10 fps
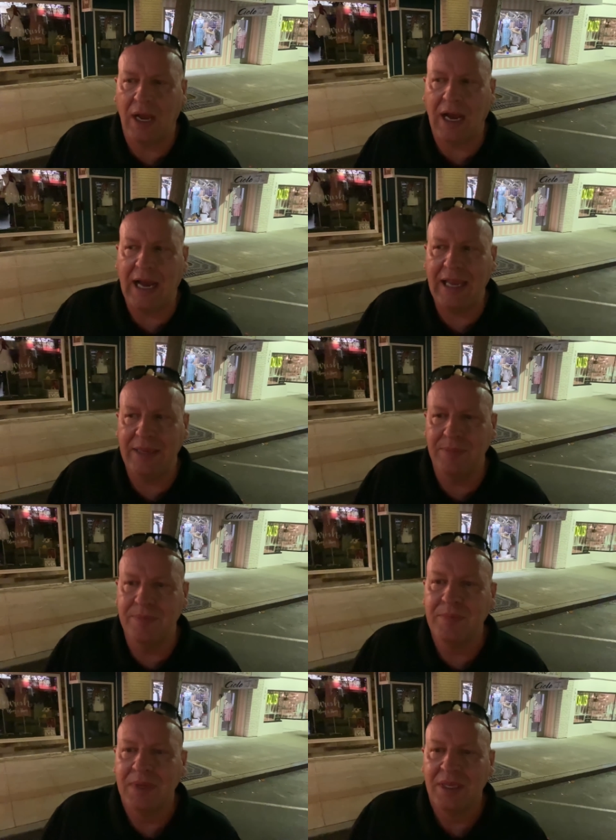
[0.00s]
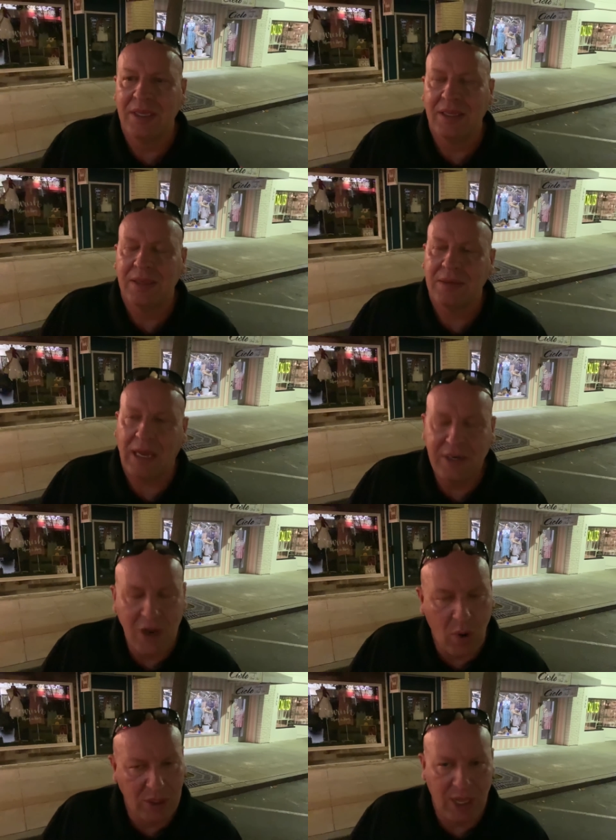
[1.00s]
I'm I
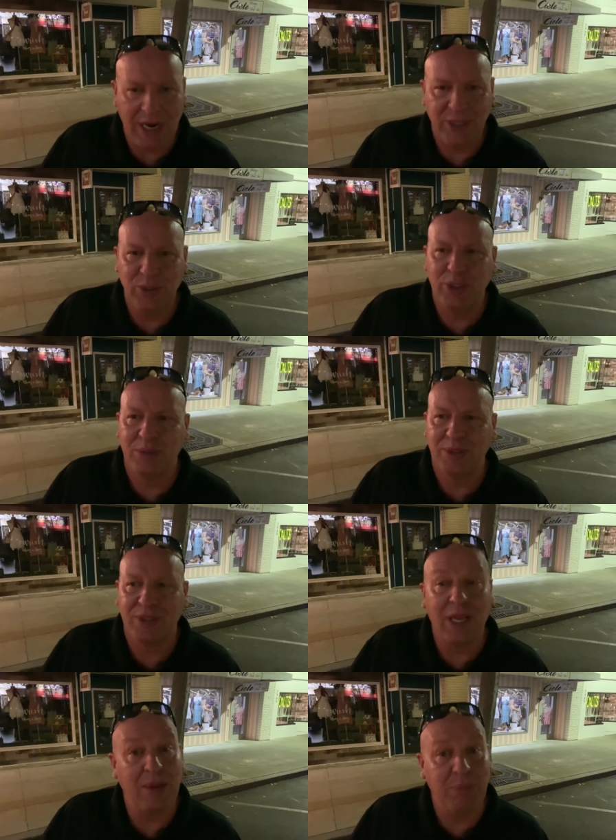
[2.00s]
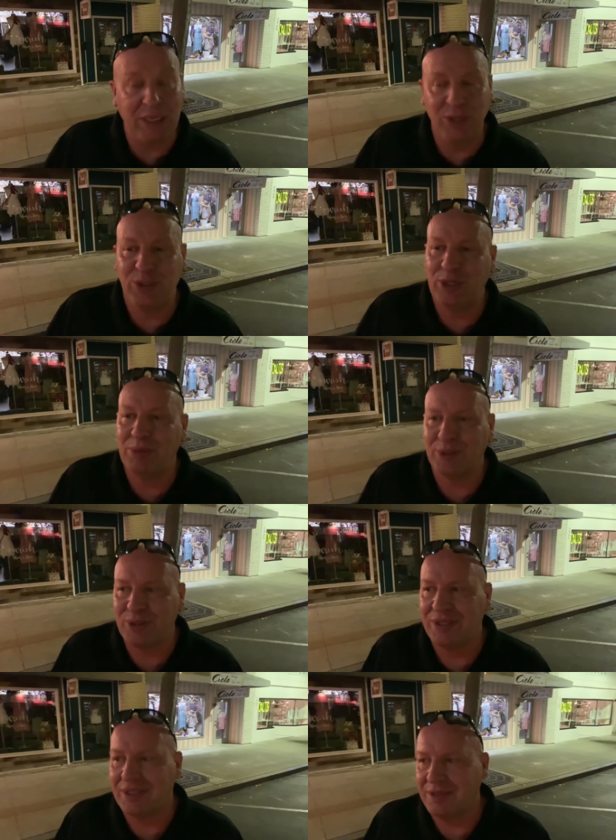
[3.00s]
know a lot of YouTubers, a lot of big
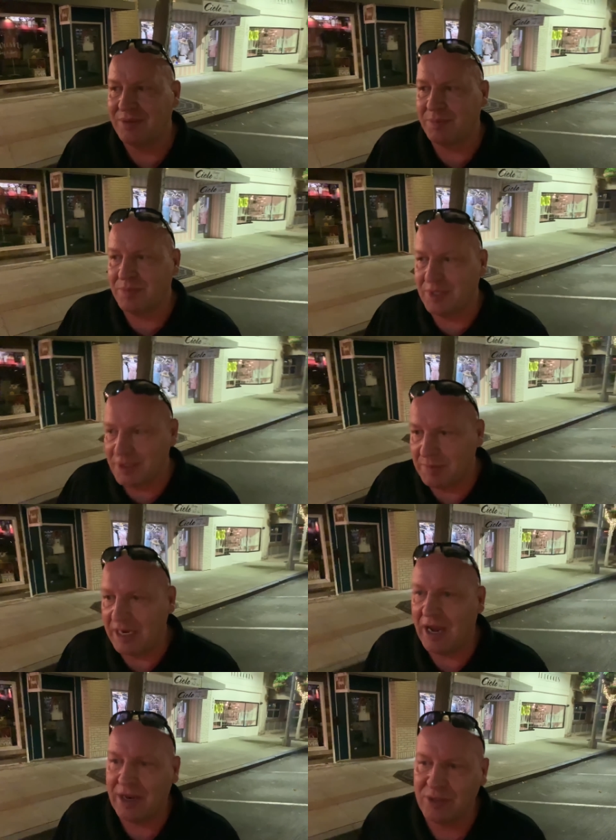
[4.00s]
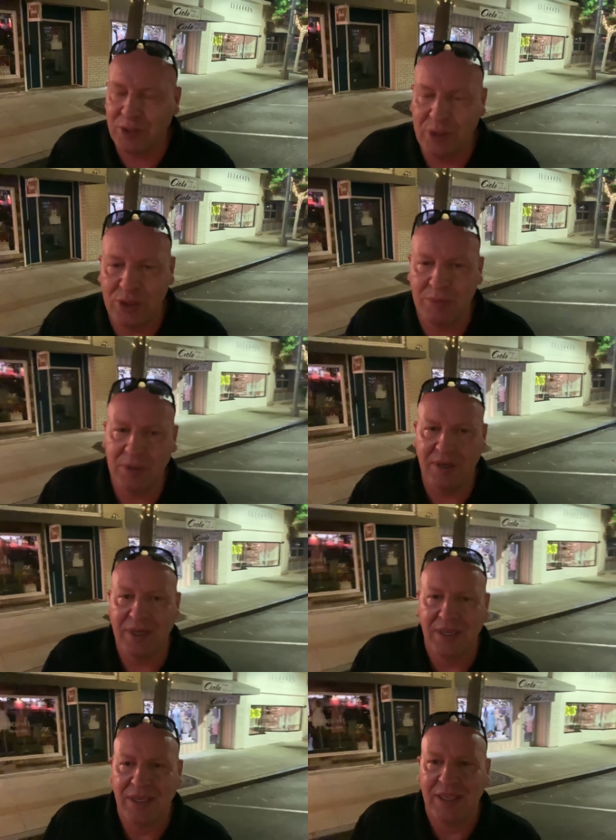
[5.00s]
YouTubers. Since my daughter's a YouTuber,
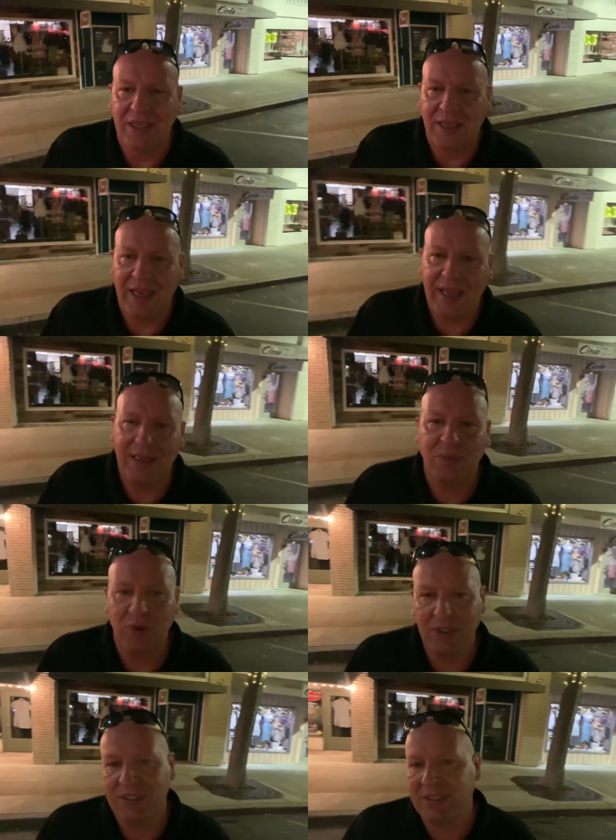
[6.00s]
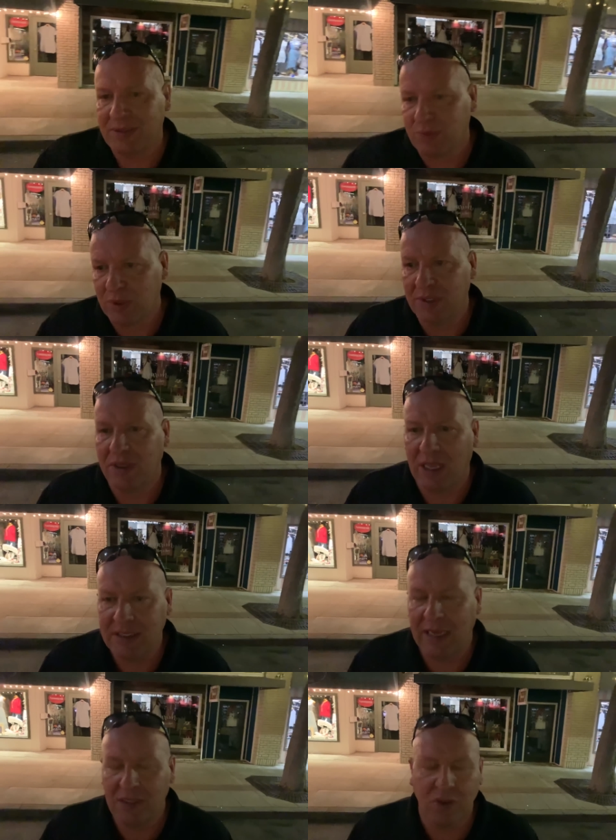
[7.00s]
and we're in we're in Los
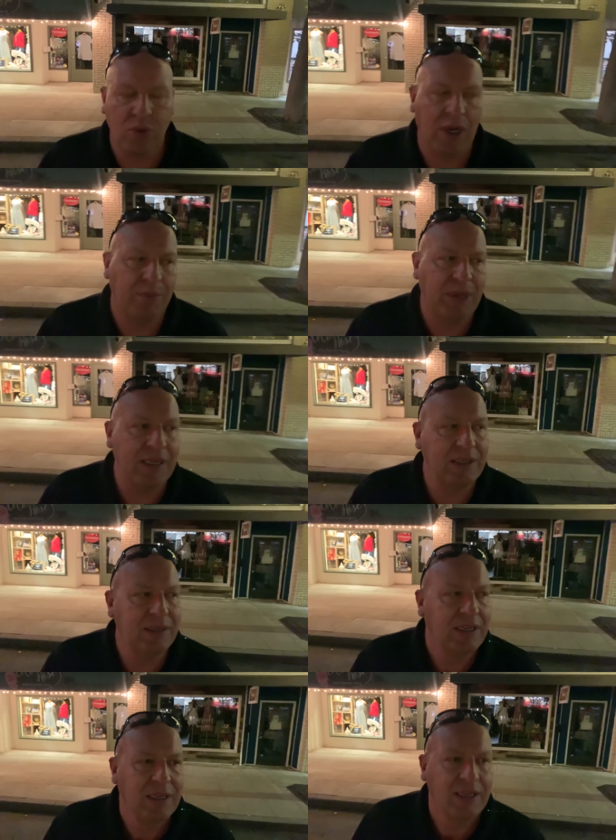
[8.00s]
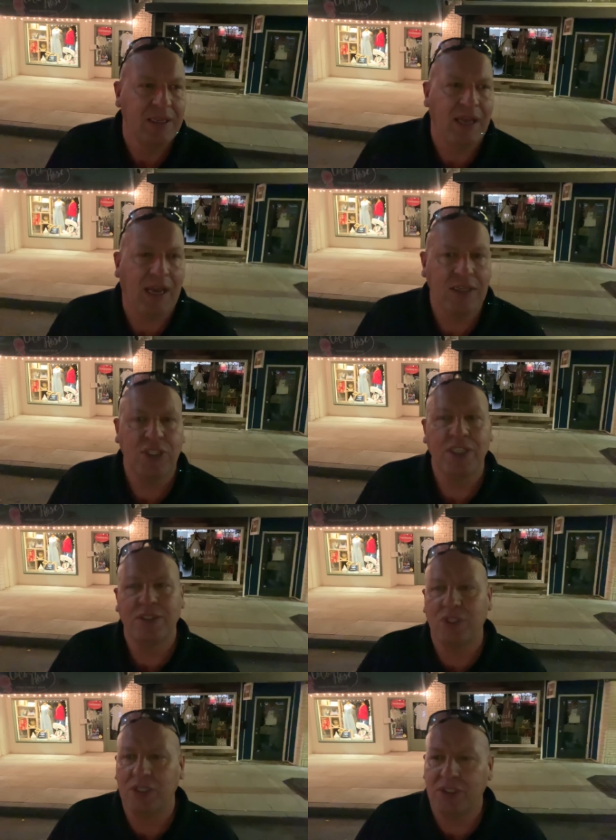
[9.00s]
Angeles quite a bit. And uh, she
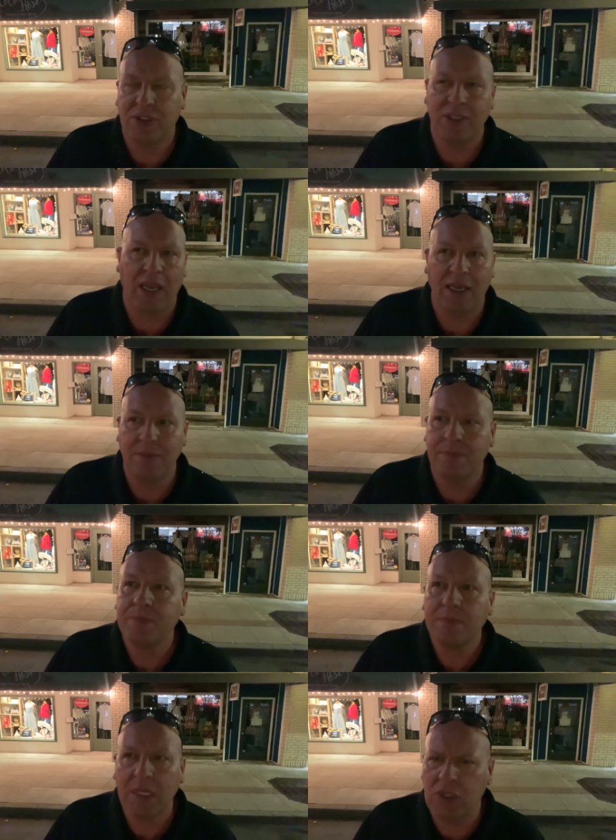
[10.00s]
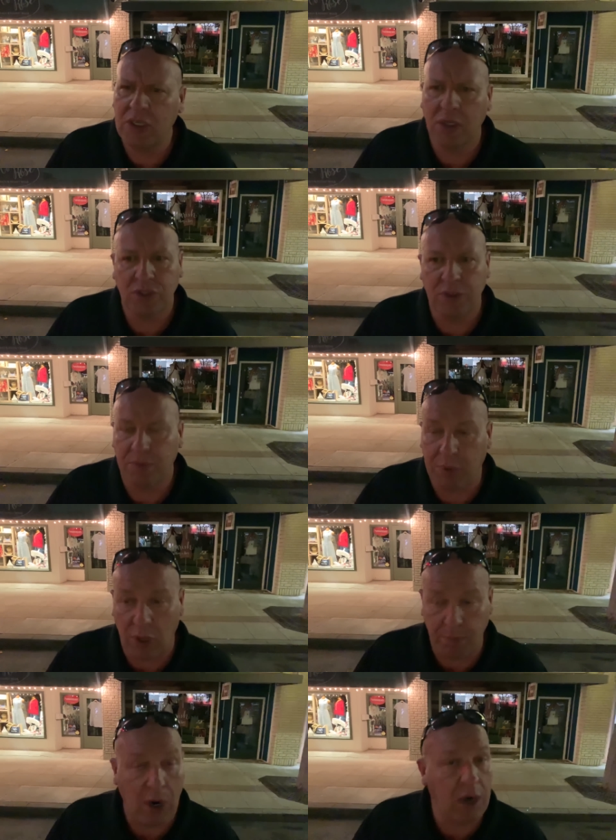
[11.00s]
she's um, she goes to
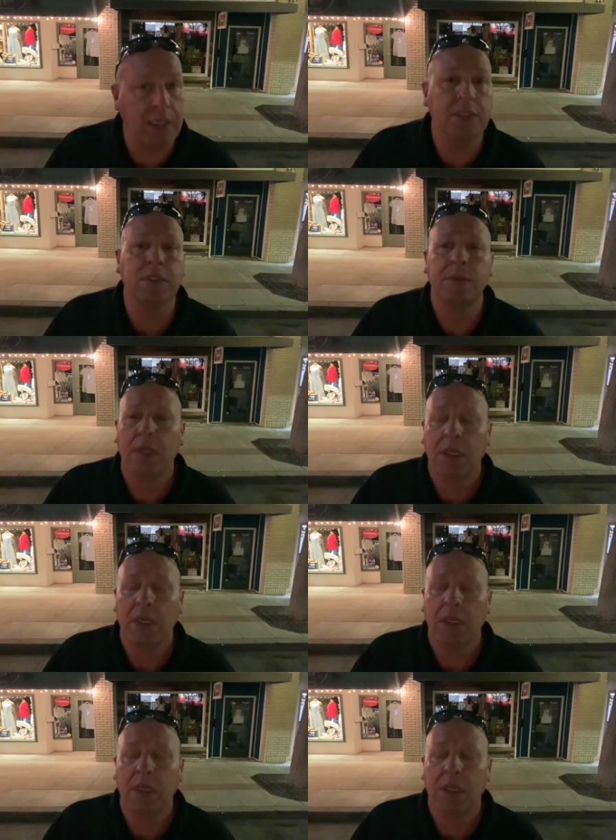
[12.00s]
parties,